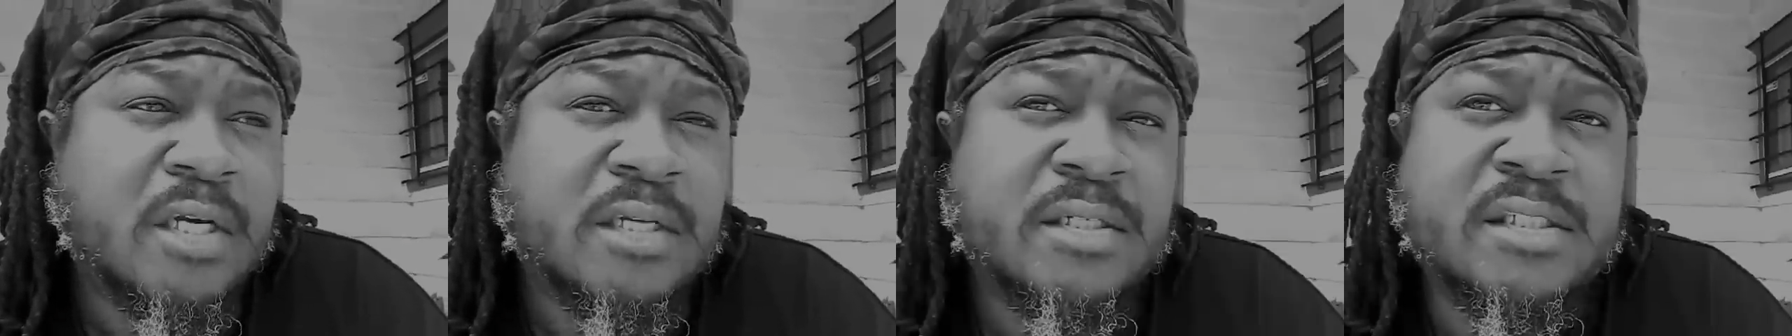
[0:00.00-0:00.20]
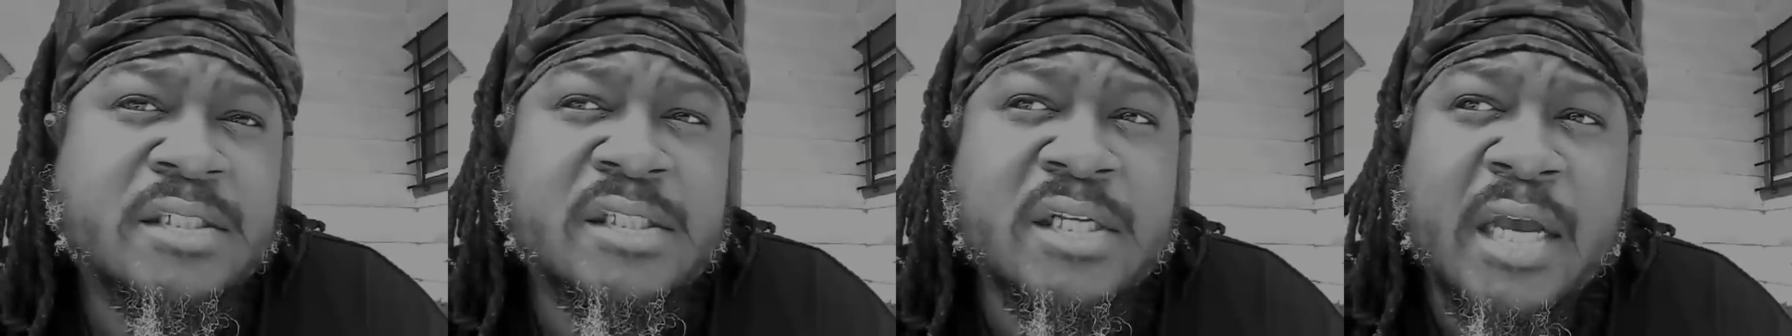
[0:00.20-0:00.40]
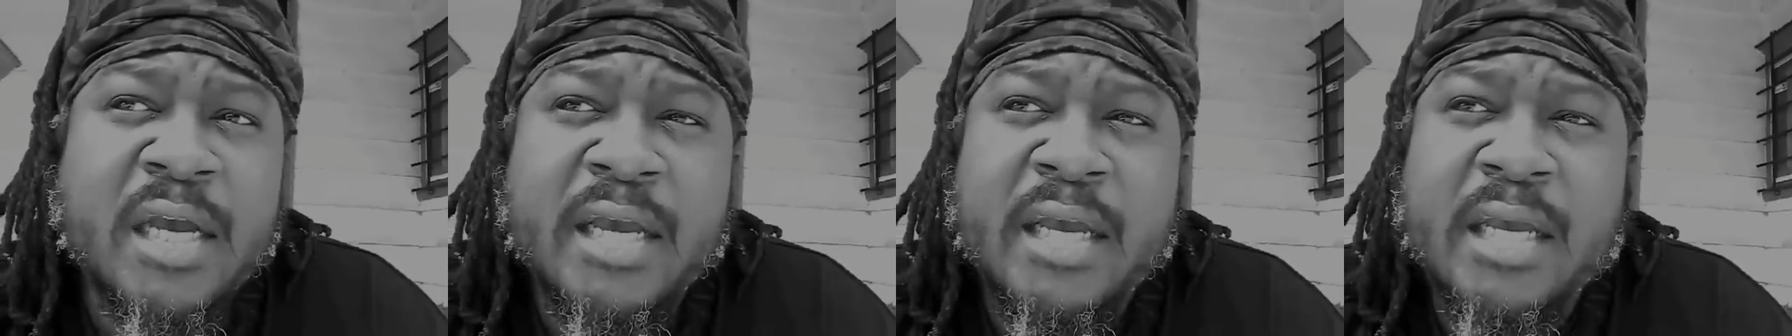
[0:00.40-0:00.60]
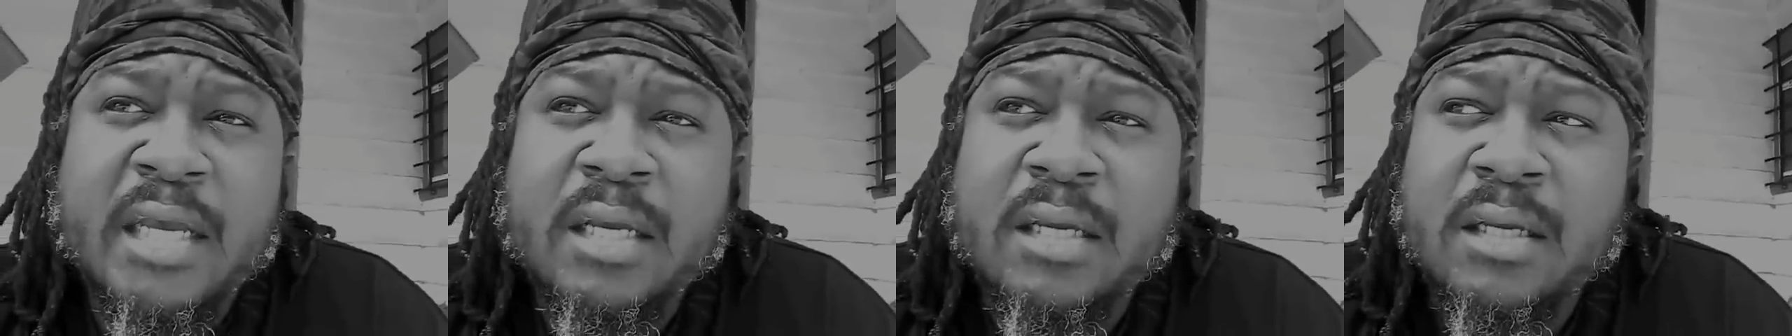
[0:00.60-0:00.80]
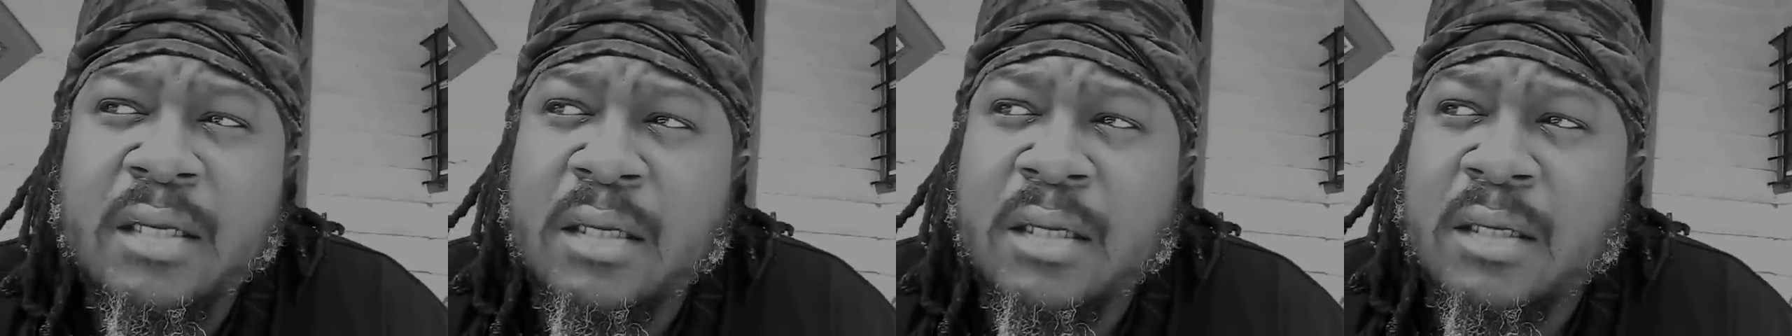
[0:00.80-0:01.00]
say
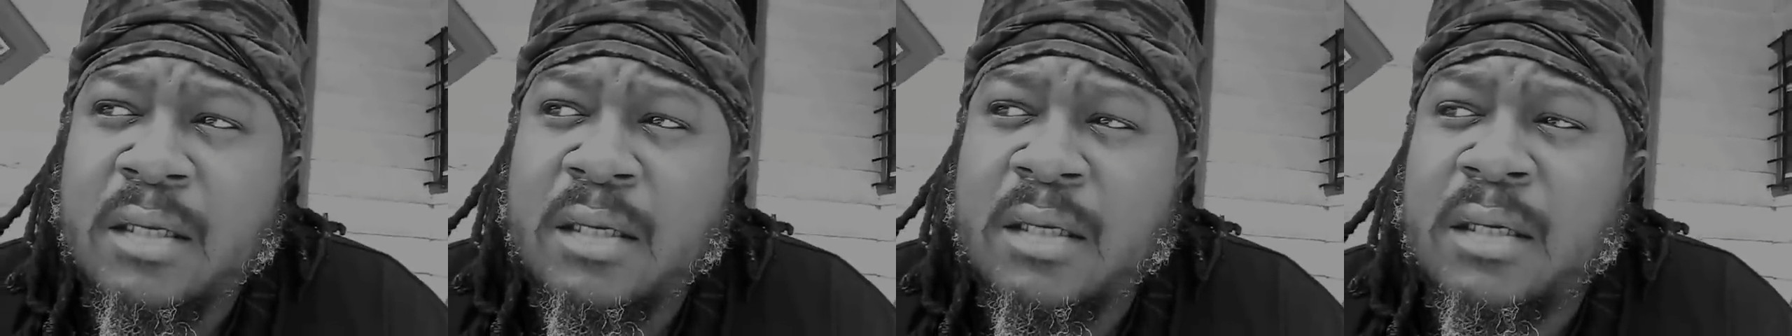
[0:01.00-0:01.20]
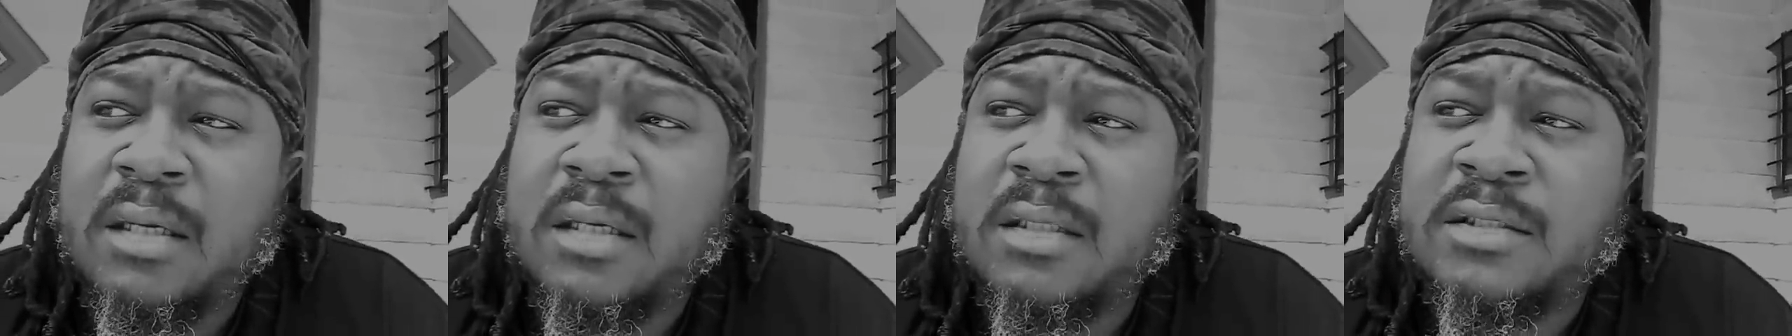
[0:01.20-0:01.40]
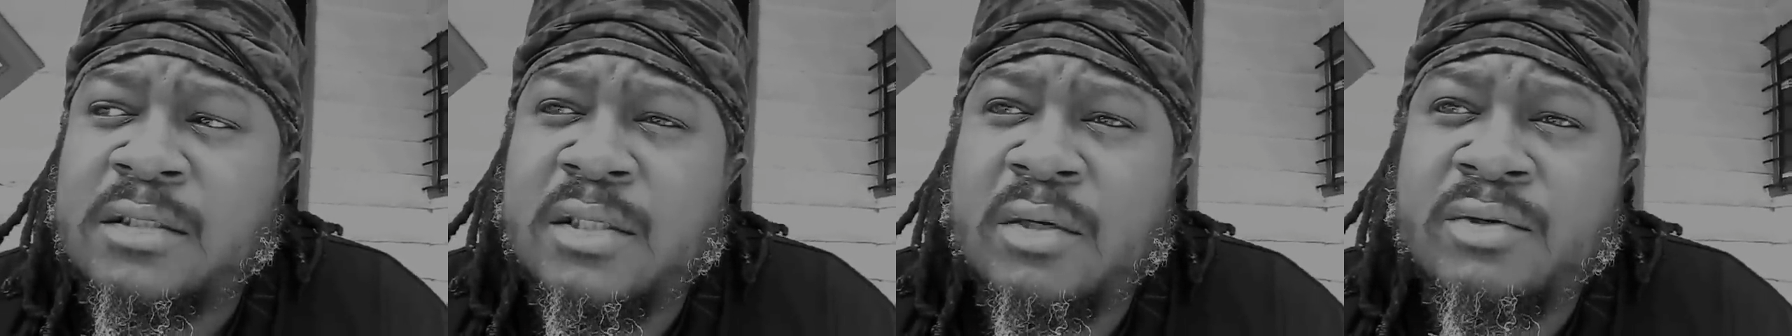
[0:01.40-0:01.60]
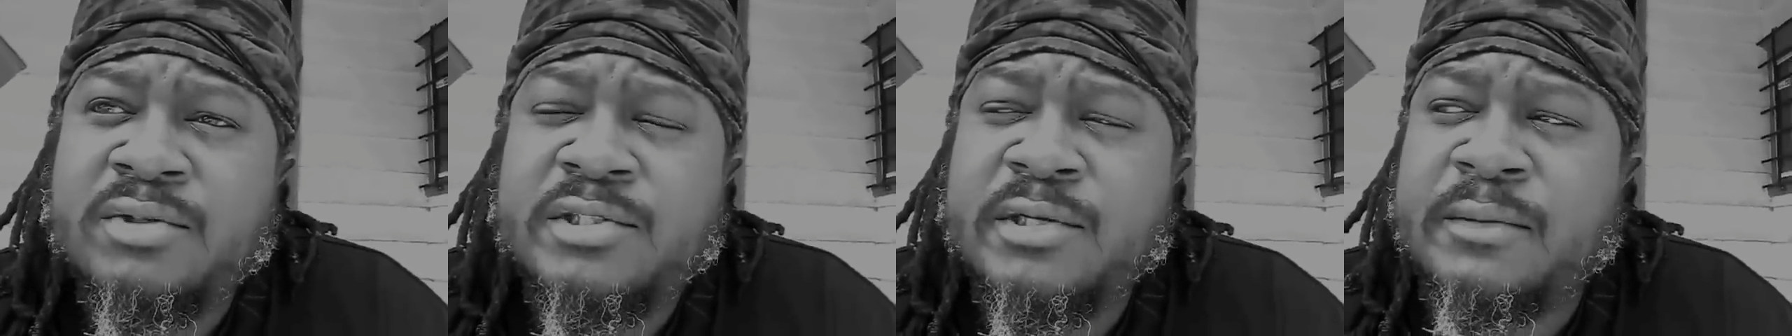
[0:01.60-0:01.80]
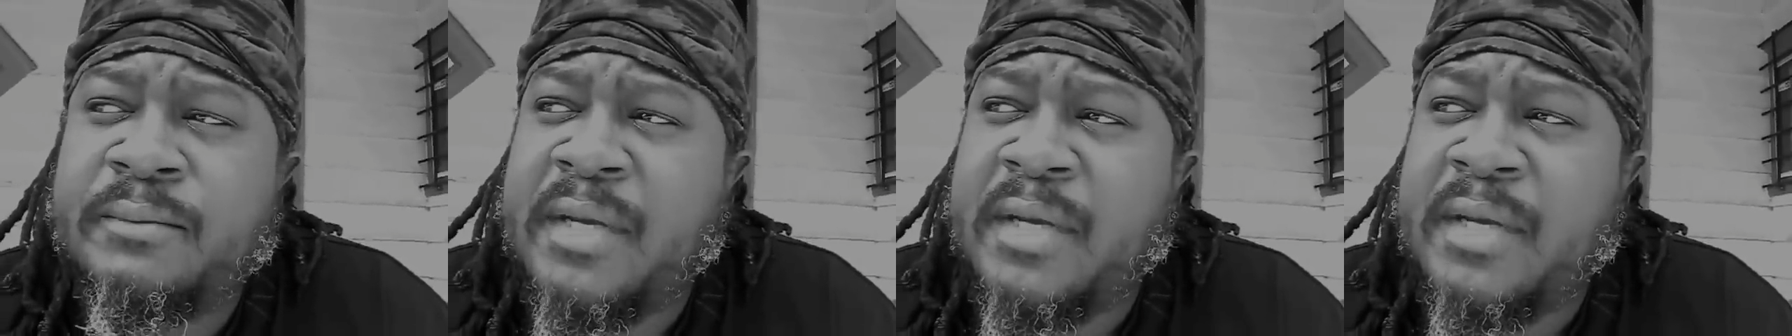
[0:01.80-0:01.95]
in social